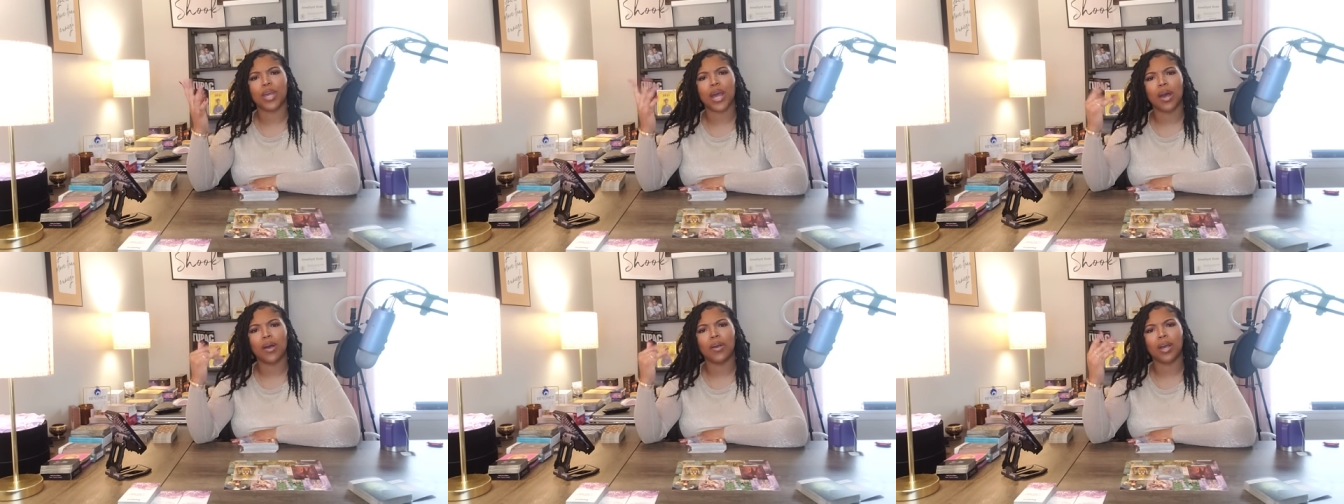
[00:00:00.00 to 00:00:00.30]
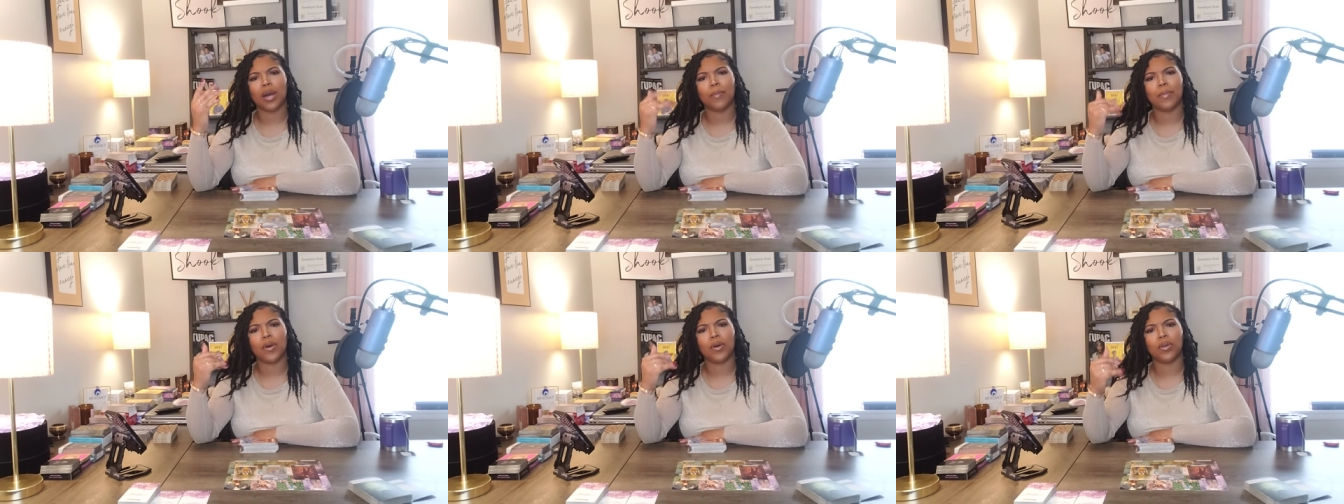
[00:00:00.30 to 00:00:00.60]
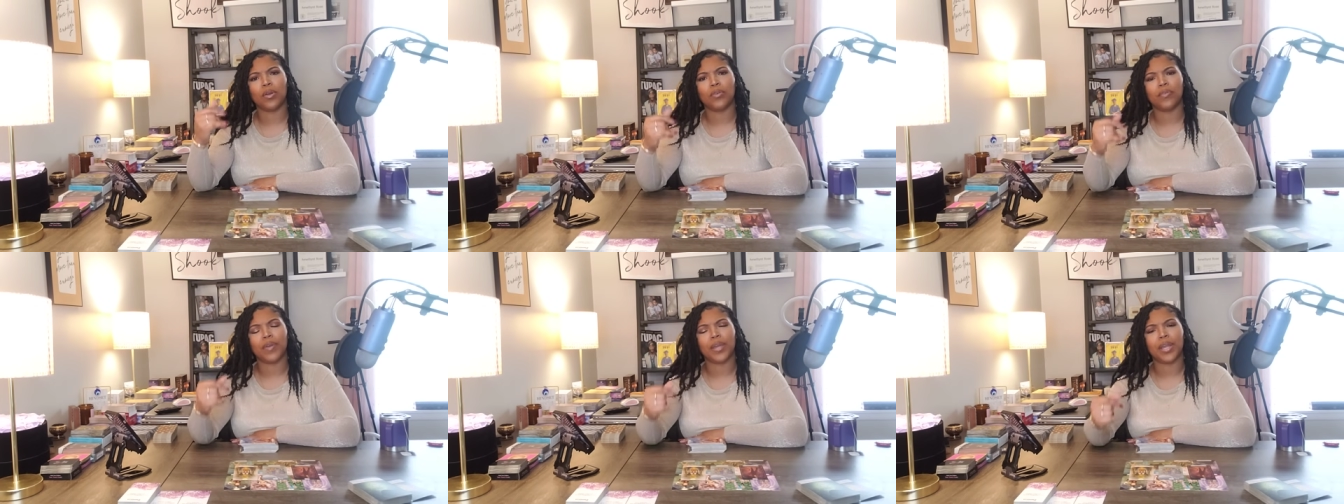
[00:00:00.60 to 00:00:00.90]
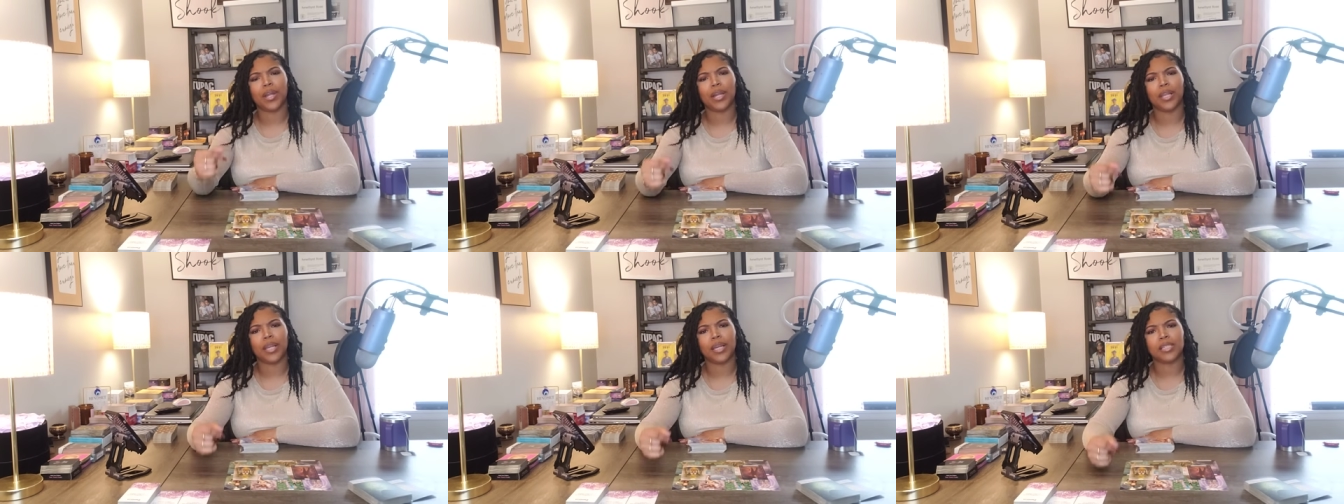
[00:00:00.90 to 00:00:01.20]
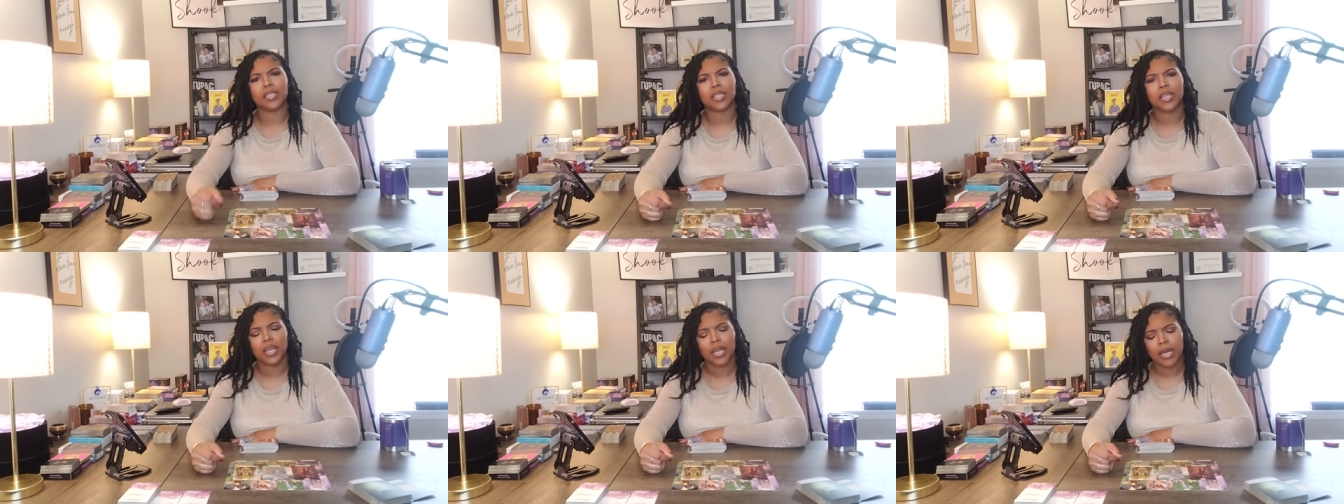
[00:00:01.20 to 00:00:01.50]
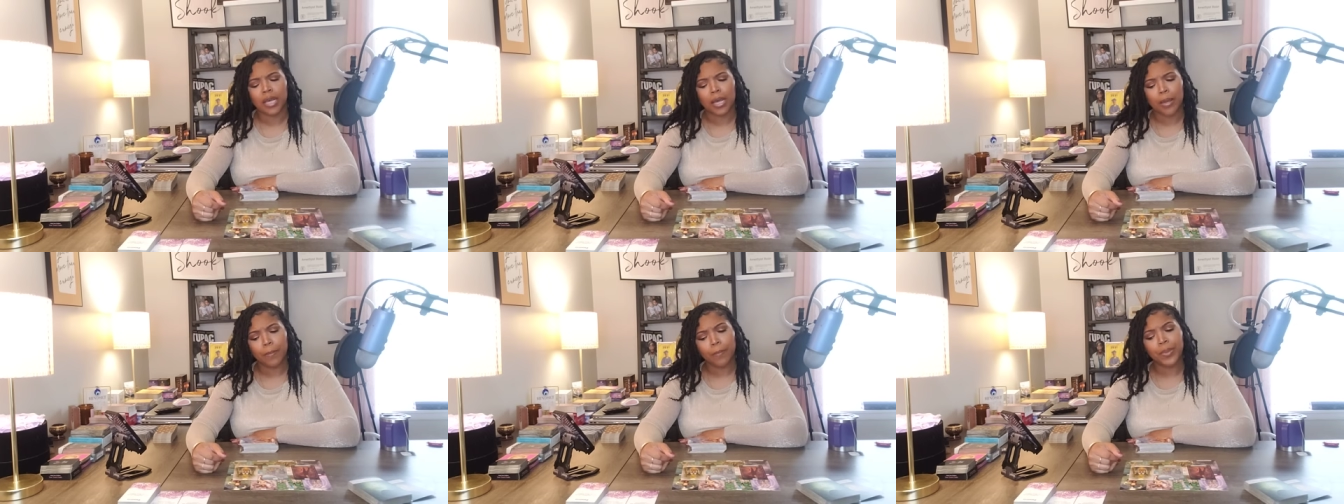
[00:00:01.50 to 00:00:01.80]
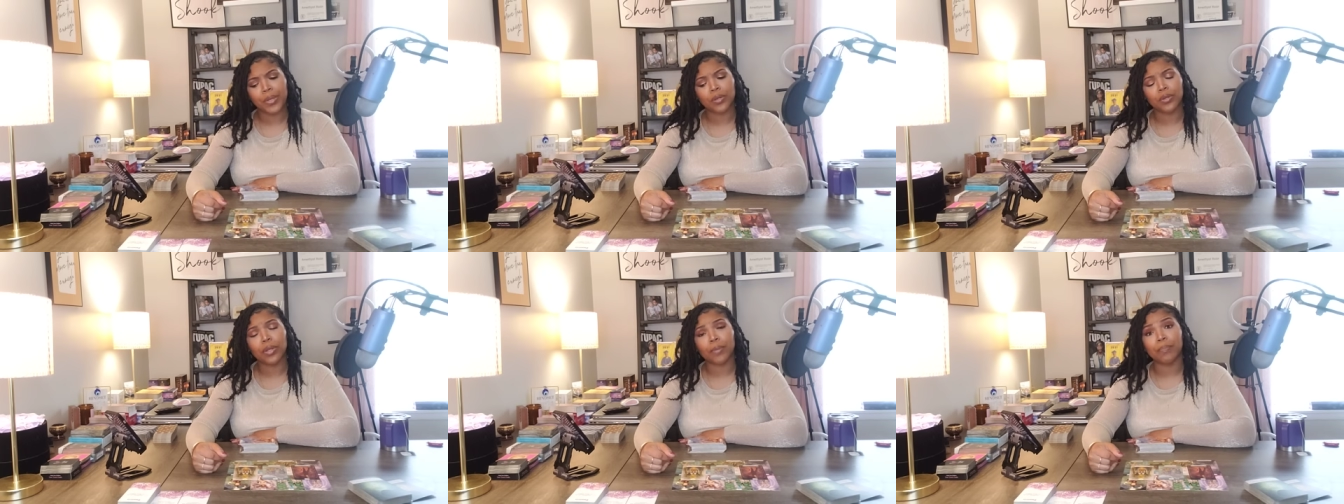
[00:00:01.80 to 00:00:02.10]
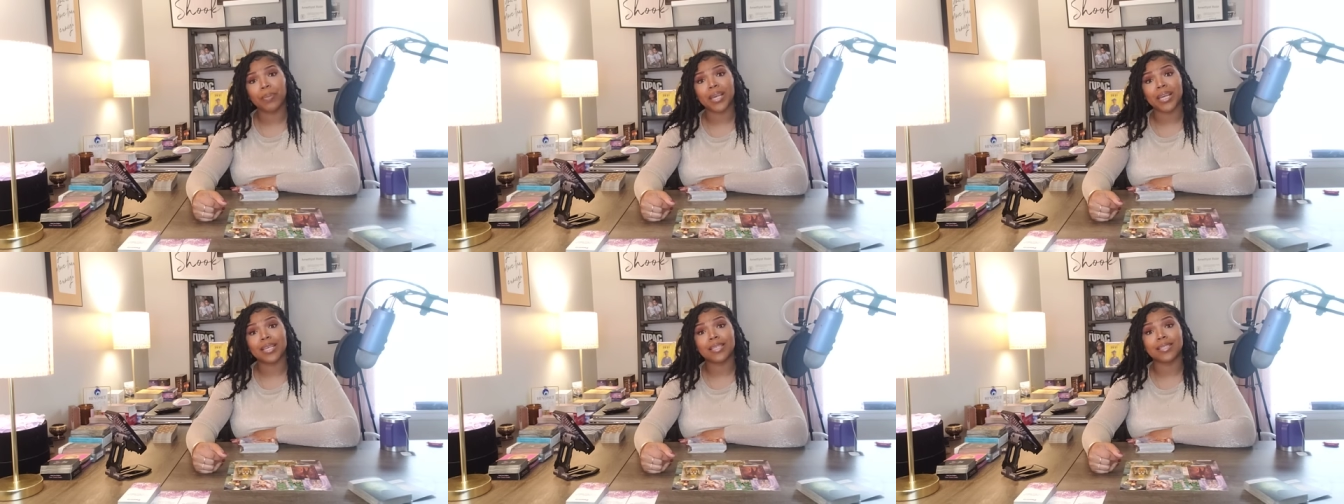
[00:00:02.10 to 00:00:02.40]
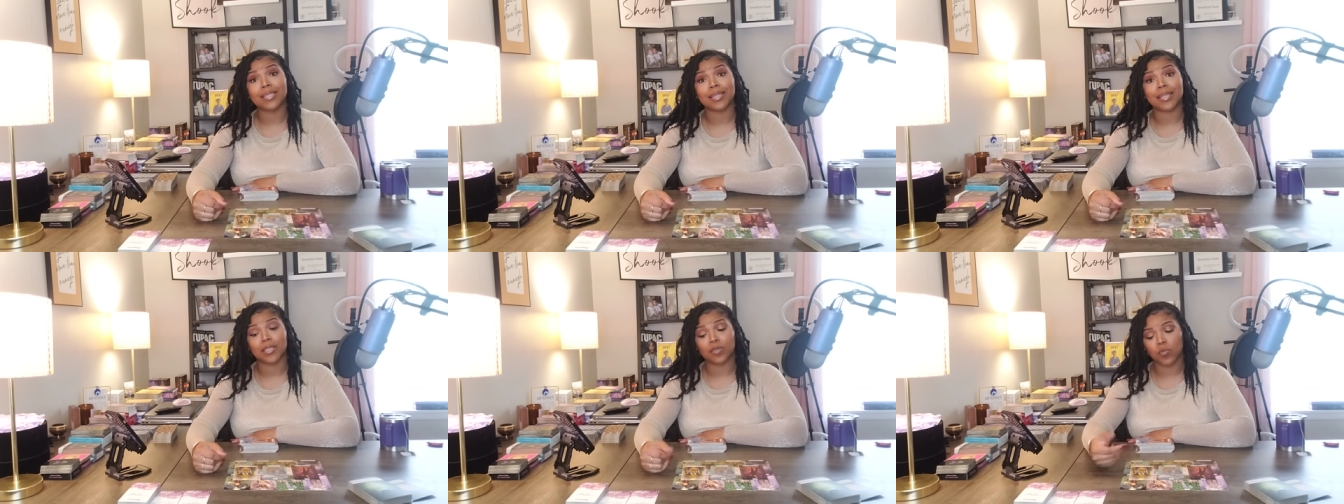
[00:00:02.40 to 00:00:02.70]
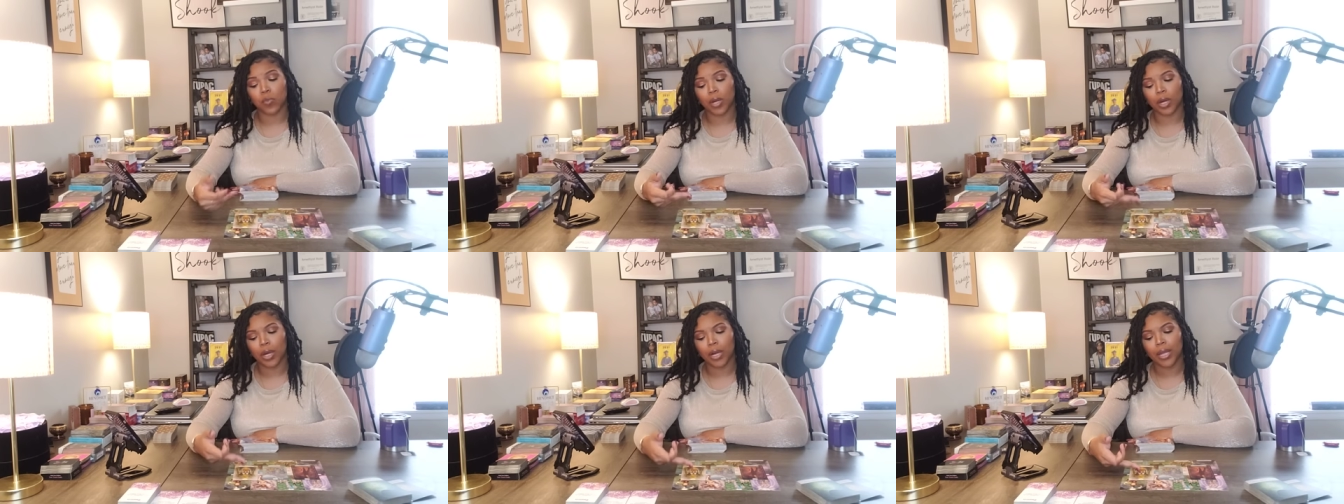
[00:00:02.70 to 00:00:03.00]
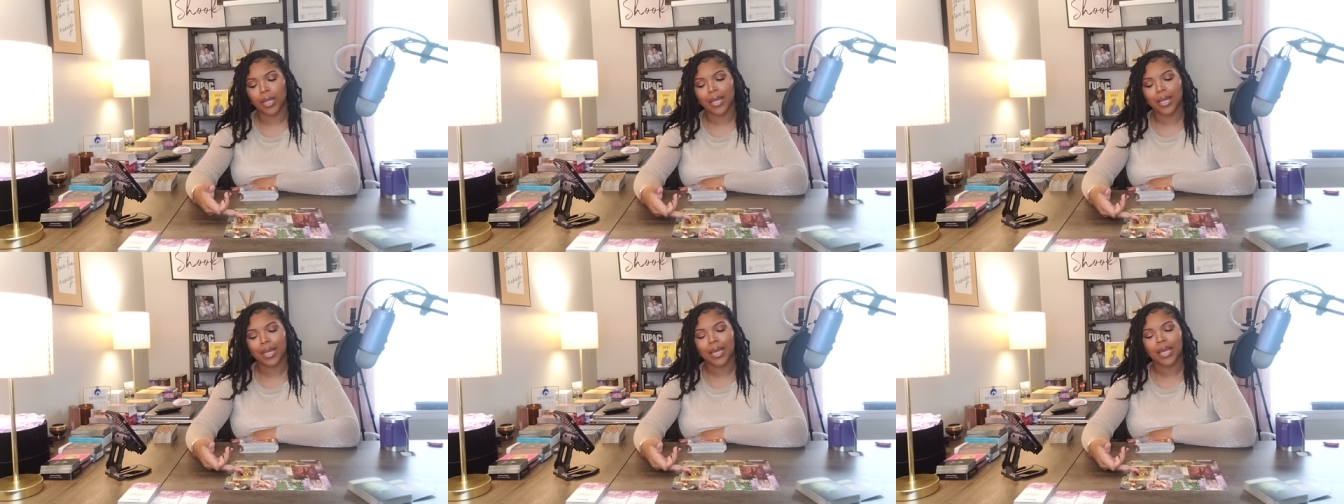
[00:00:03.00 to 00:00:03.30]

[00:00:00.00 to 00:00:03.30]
Y'all come on over here. Let's build a business where